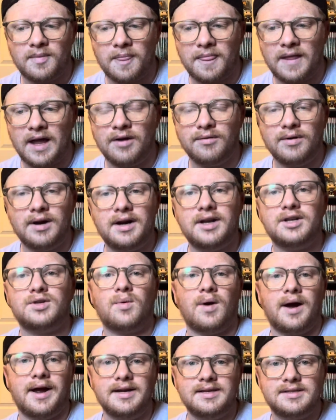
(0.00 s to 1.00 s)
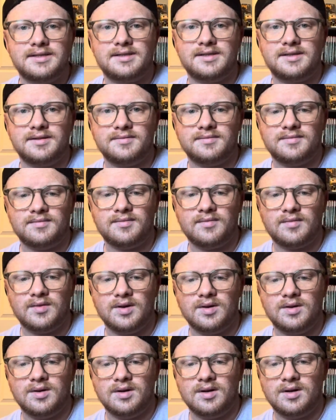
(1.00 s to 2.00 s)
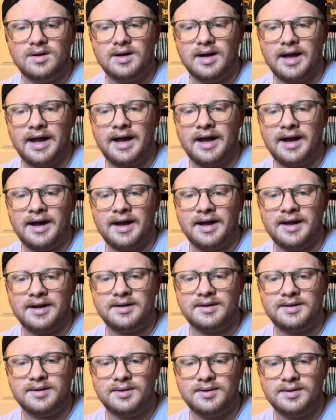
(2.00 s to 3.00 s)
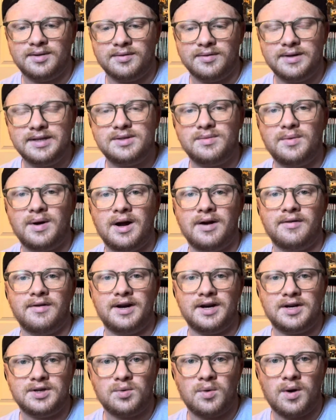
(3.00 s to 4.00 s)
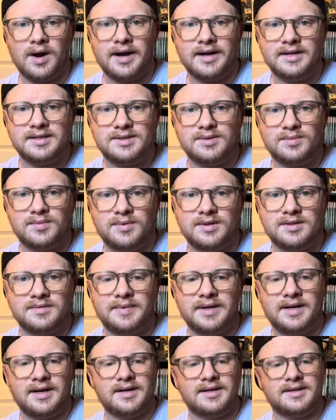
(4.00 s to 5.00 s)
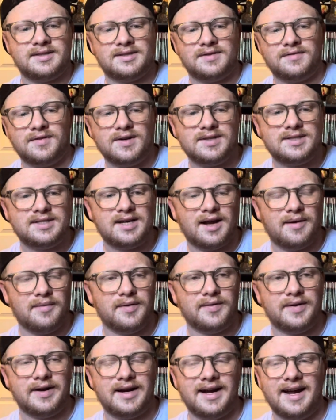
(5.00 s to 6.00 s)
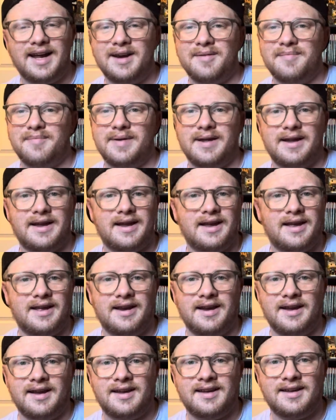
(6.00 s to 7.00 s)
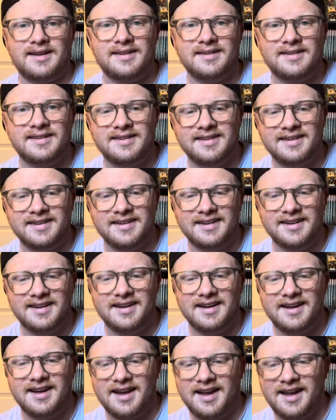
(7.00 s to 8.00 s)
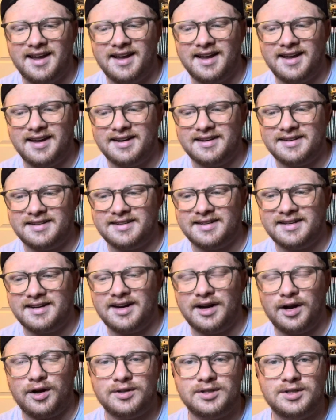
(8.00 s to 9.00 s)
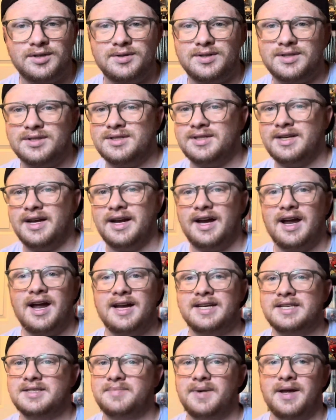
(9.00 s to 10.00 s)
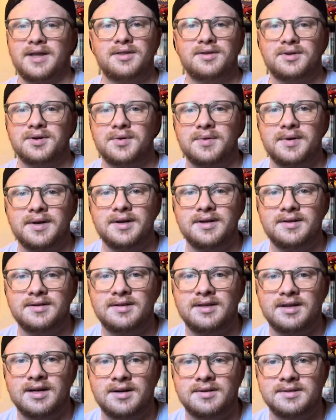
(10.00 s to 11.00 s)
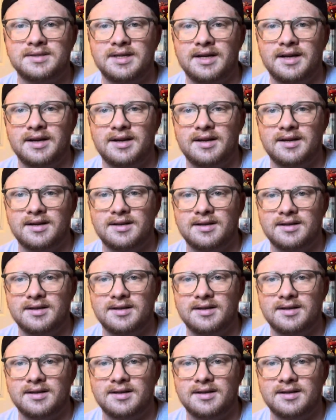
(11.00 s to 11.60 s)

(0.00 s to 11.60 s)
I read it twice, and the reason why I read it twice was because the first time I read it, I had a big headache, and then I also just, like, I sped through it, and I was like,